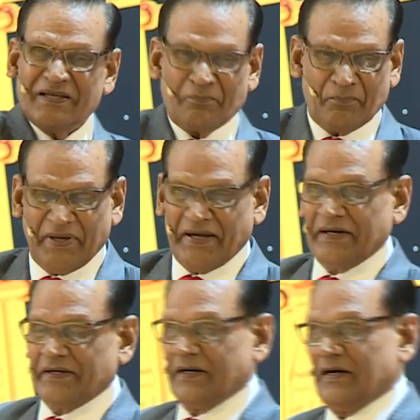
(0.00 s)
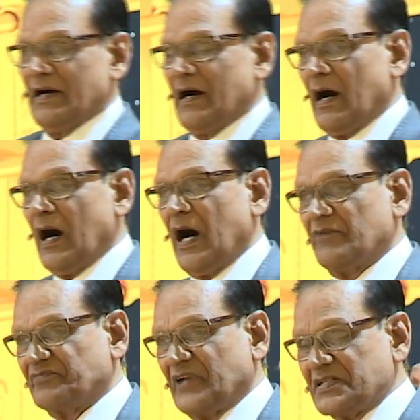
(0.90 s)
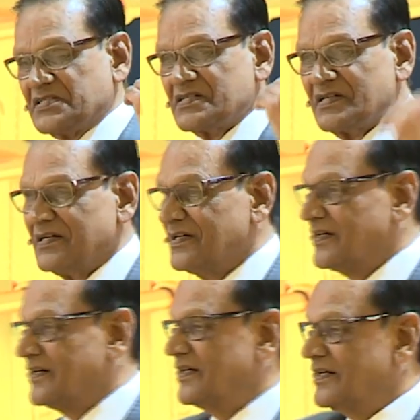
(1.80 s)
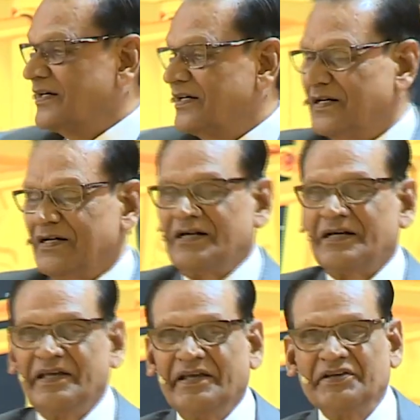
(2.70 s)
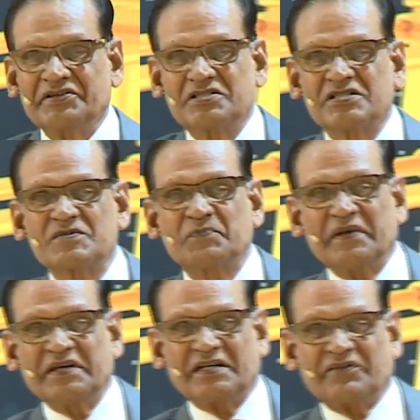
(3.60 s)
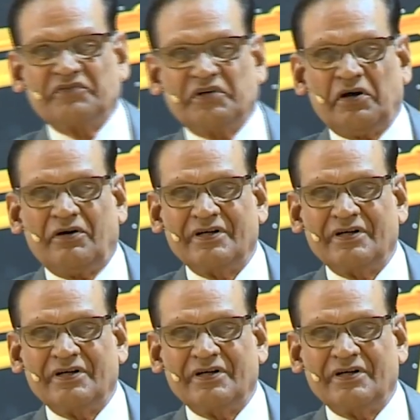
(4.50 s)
Made of dust, he is spirit of God.